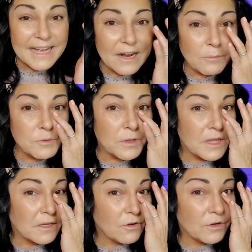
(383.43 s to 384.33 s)
It helps with
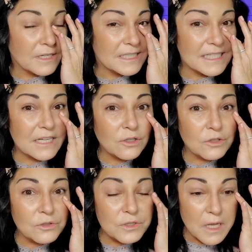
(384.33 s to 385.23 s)
thicker
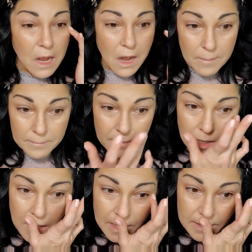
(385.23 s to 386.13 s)
concealers,
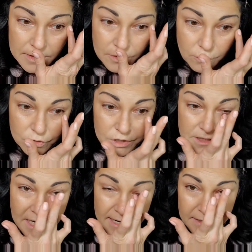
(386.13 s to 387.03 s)
you know,
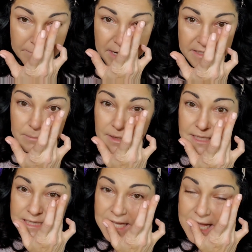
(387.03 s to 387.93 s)
just kind of makes them
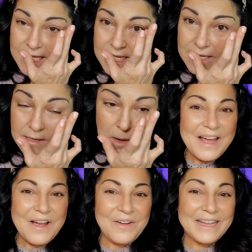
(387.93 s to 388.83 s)
less cakey.
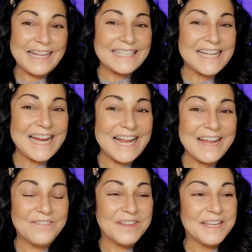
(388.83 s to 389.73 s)
All right, like I said, I
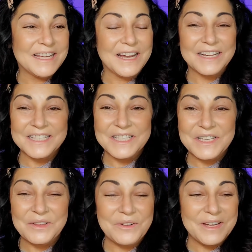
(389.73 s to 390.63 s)
have the
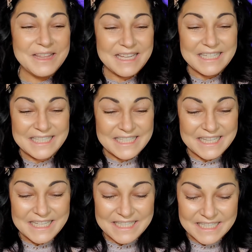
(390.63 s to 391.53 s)
concealer in this,
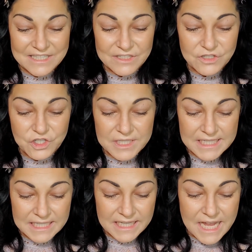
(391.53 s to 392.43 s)
and this isn't
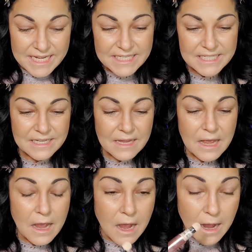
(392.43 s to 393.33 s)
just light.
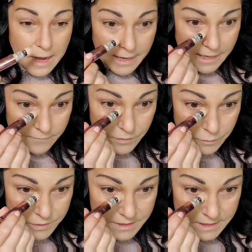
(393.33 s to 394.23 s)
I have
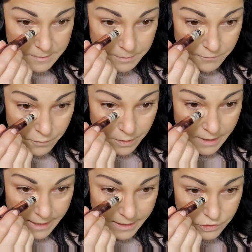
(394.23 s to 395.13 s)
used this before.
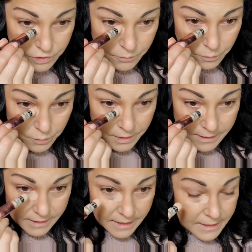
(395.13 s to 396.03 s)
I actually
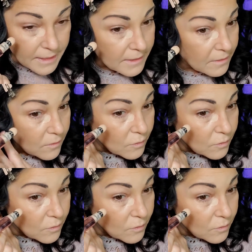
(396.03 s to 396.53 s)
really like it.